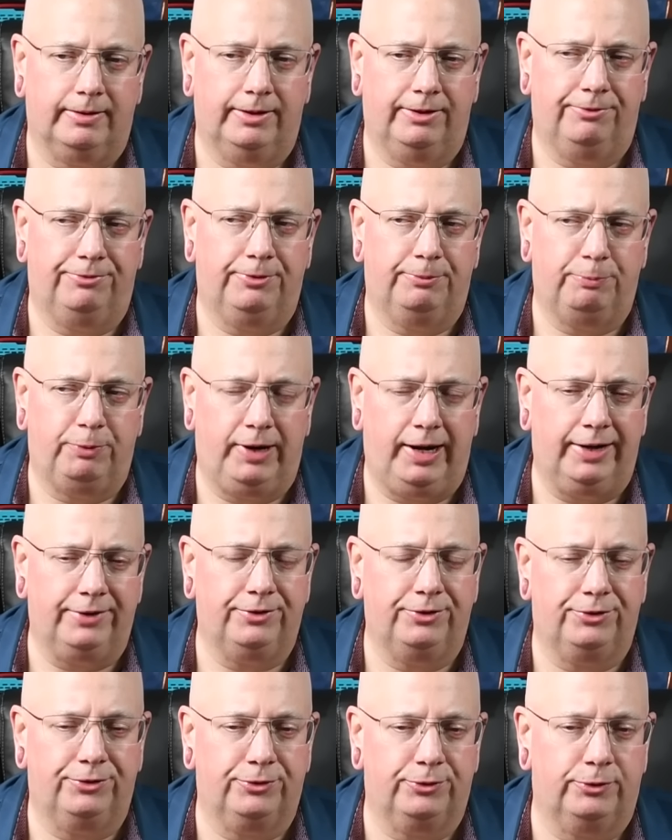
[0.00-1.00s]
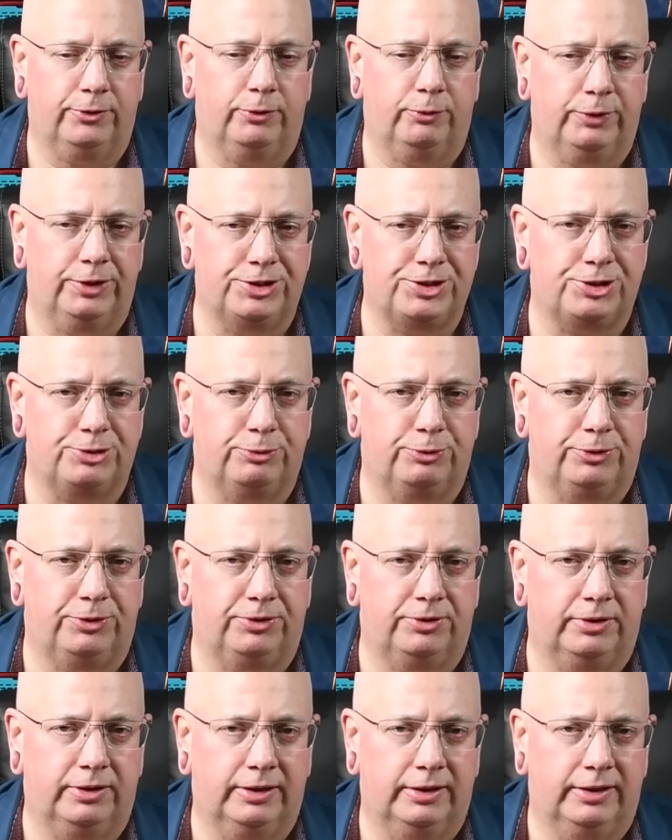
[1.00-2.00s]
If a practice or a
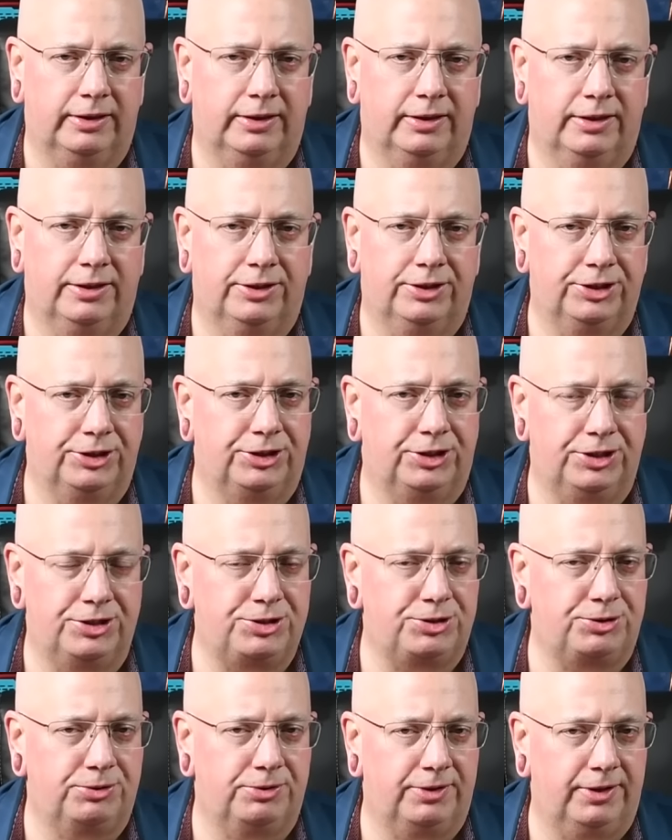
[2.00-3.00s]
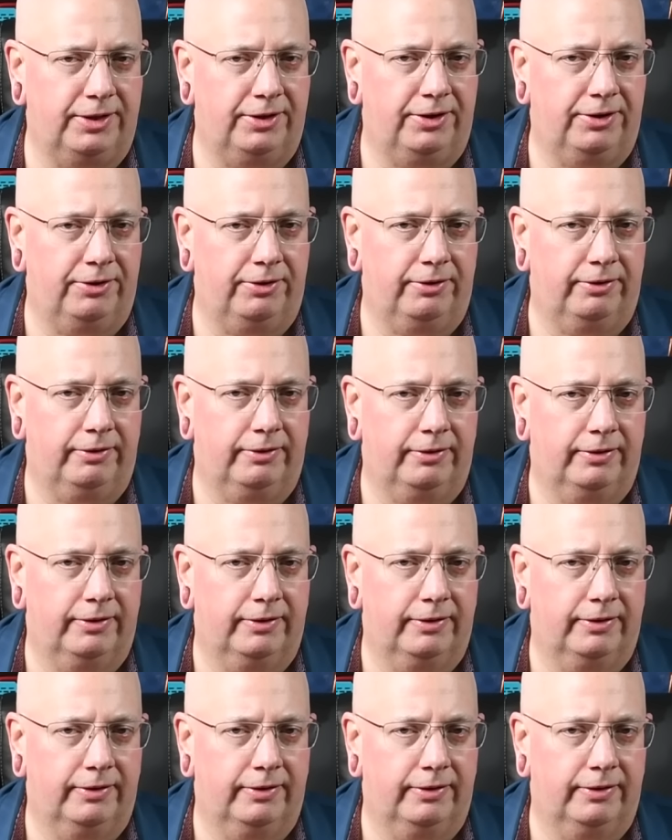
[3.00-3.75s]
ritual could get you there,